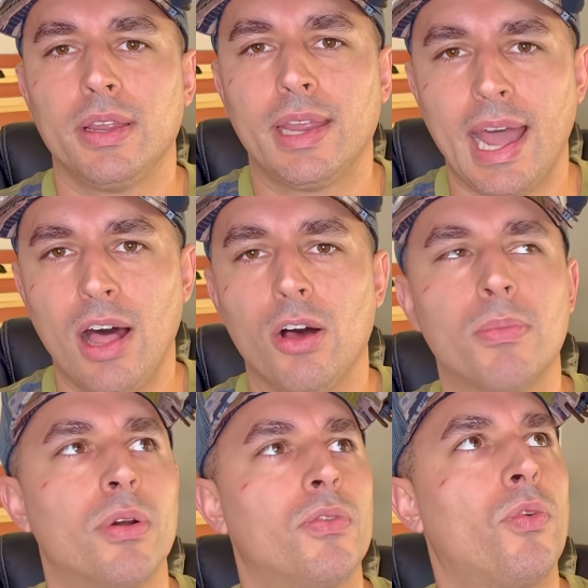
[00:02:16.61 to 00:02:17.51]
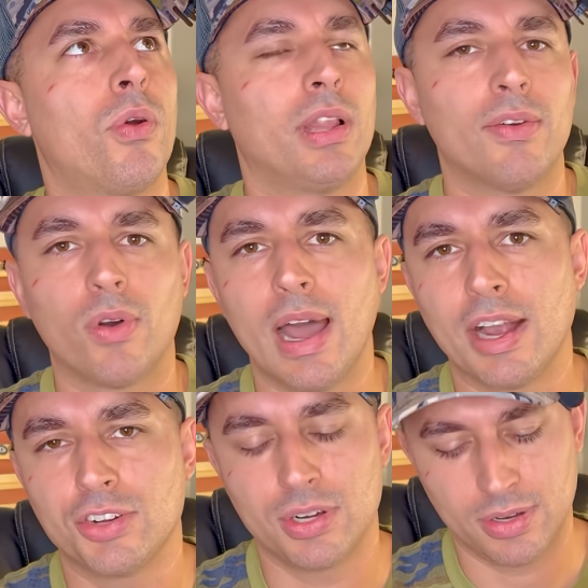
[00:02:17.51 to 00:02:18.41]
caliber for a lever
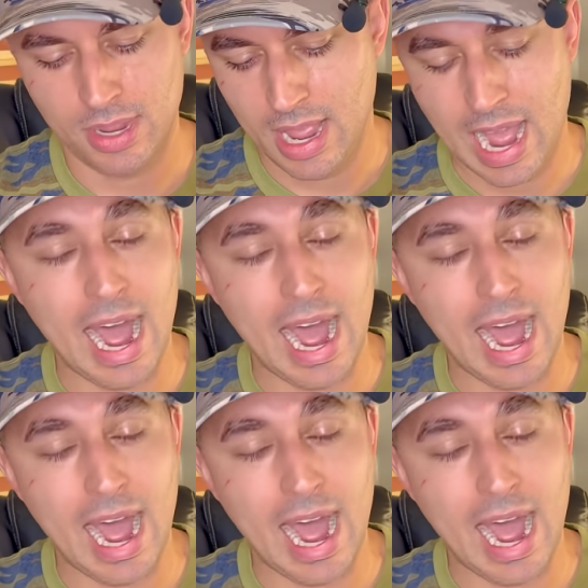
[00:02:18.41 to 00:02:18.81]
action?